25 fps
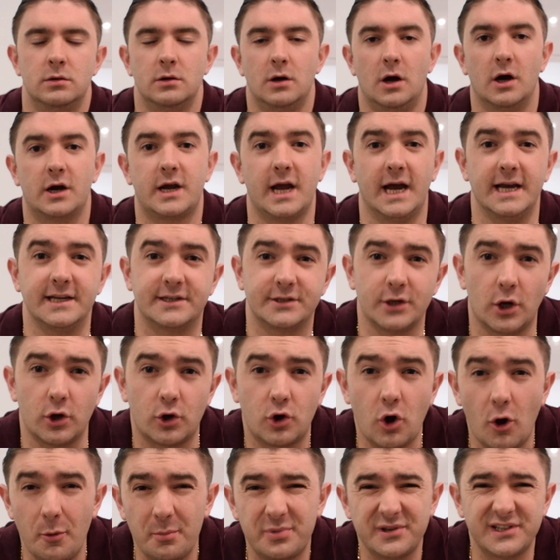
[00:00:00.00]
Okay, so
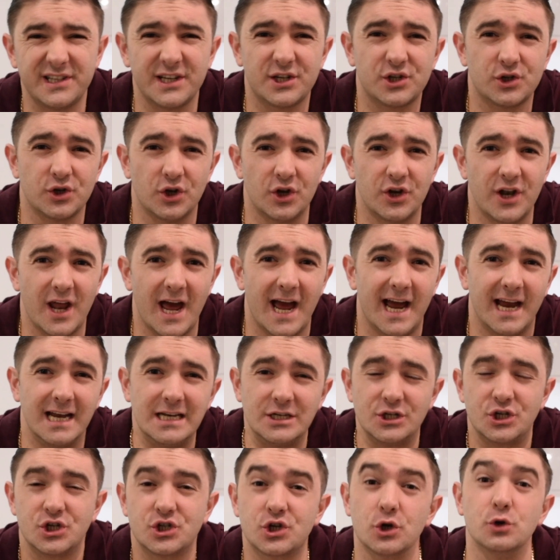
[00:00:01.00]
composition
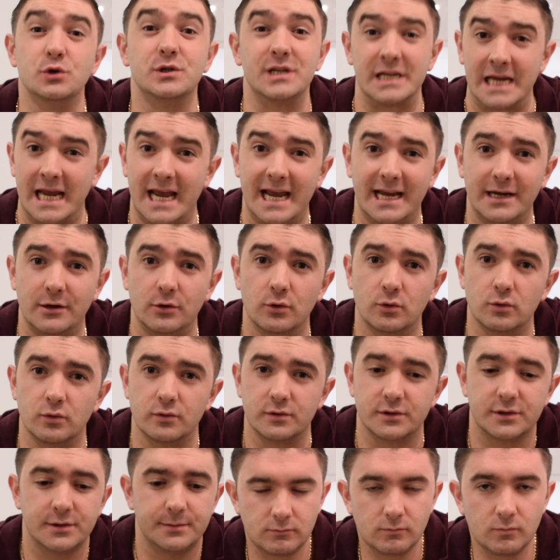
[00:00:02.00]
and shooting
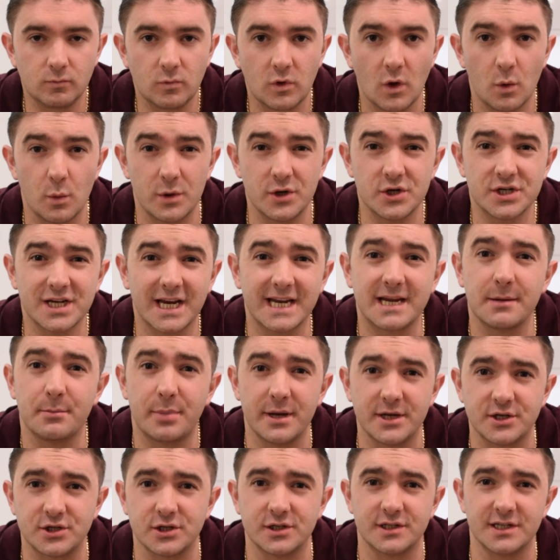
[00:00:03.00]
angles. When you're taking
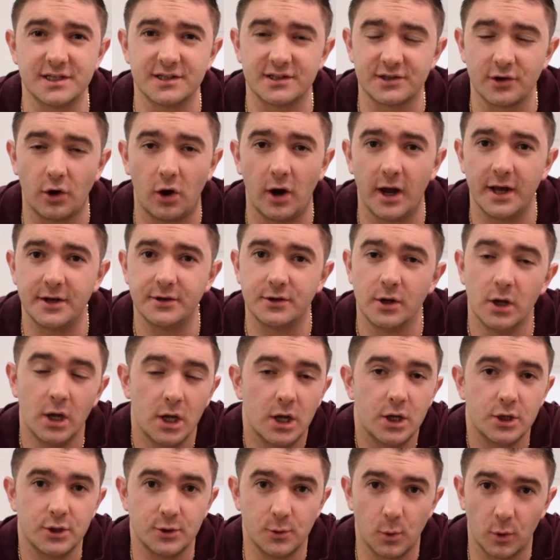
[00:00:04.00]
pictures inside,
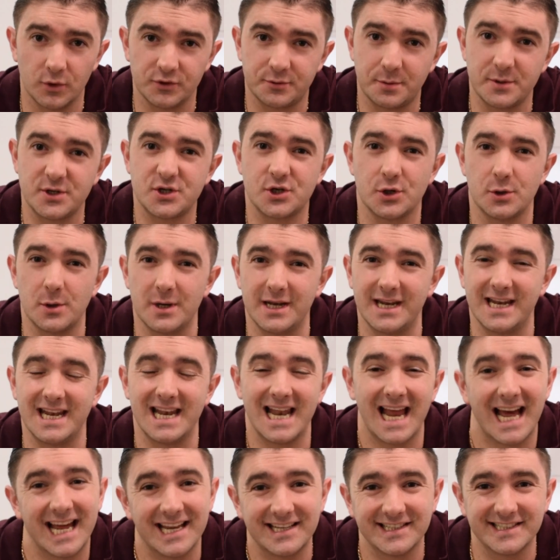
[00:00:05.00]
you want to be shooting
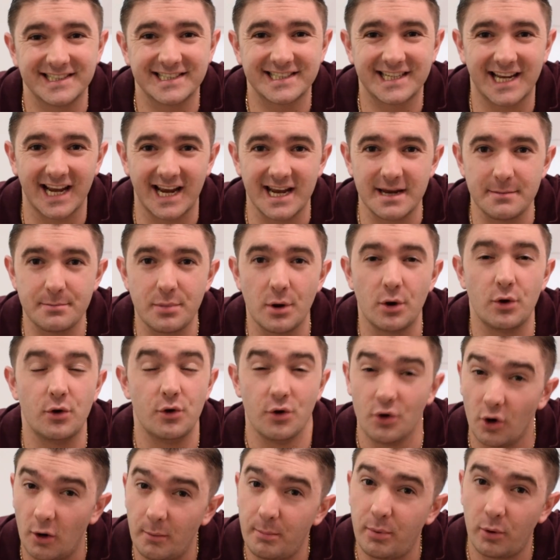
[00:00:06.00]
in landscape,
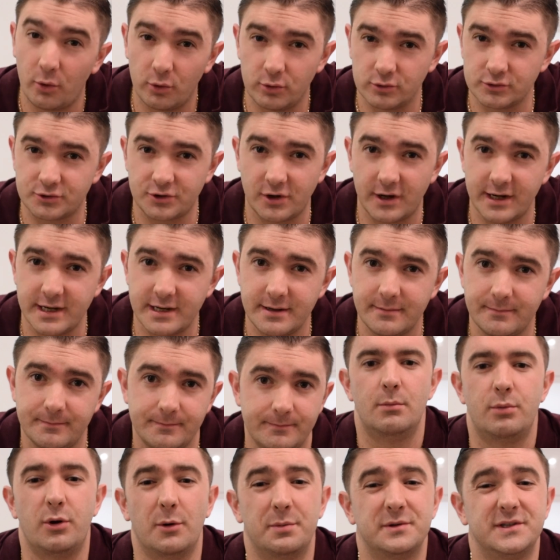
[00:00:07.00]
not portrait.
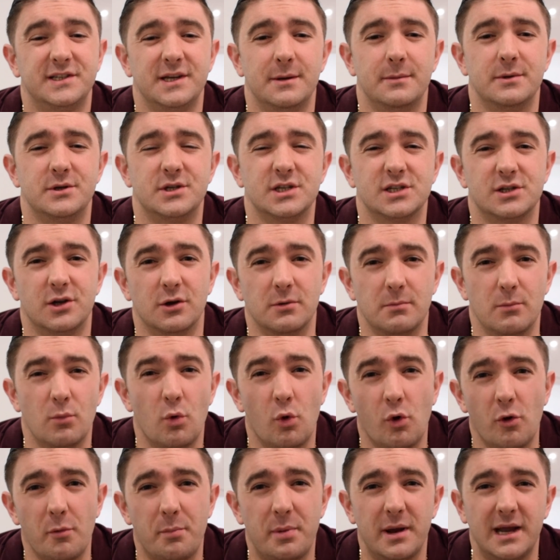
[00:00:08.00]
Property images look
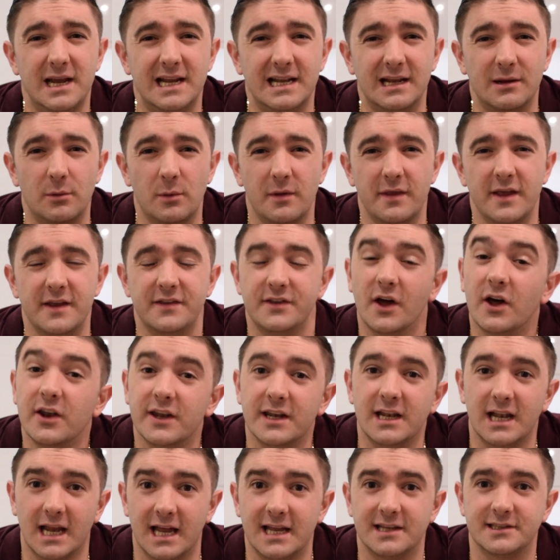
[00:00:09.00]
more appealing when they're
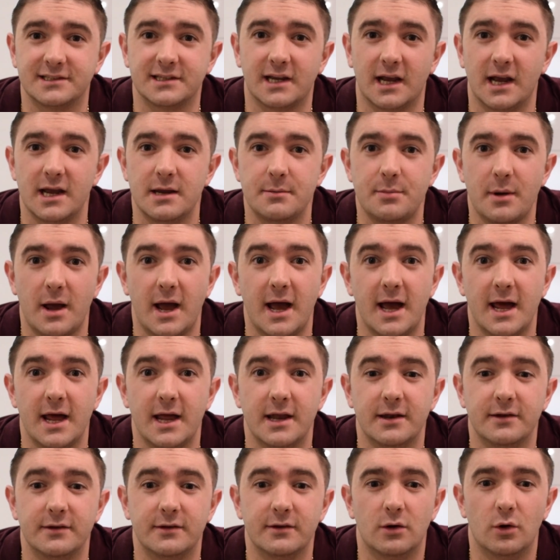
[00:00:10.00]
done in landscape,
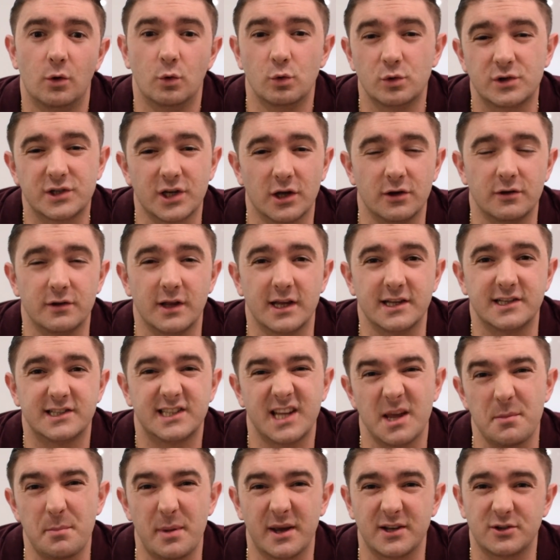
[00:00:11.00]
and also they
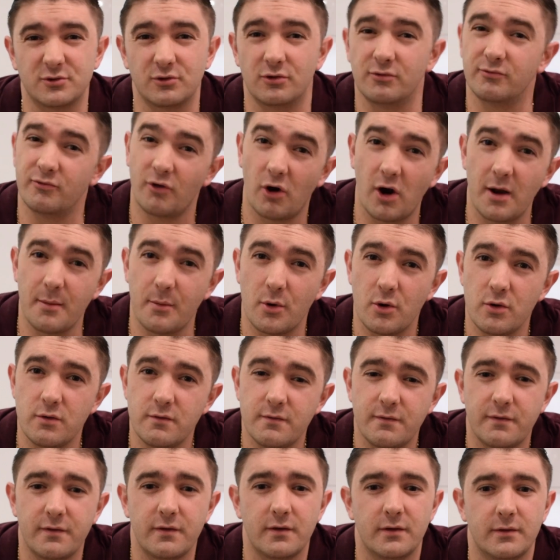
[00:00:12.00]
sit better on right
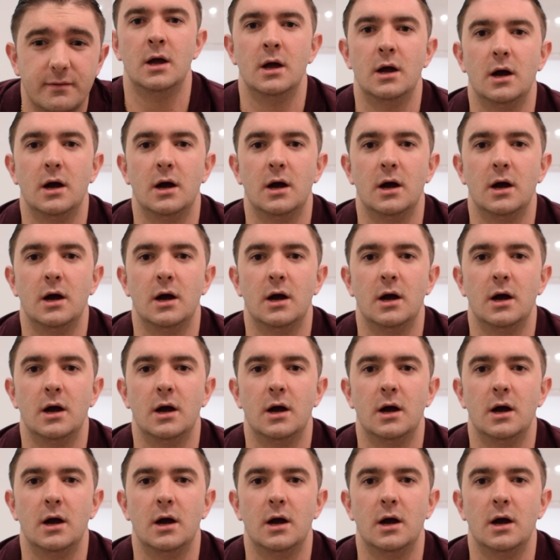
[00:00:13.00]
move.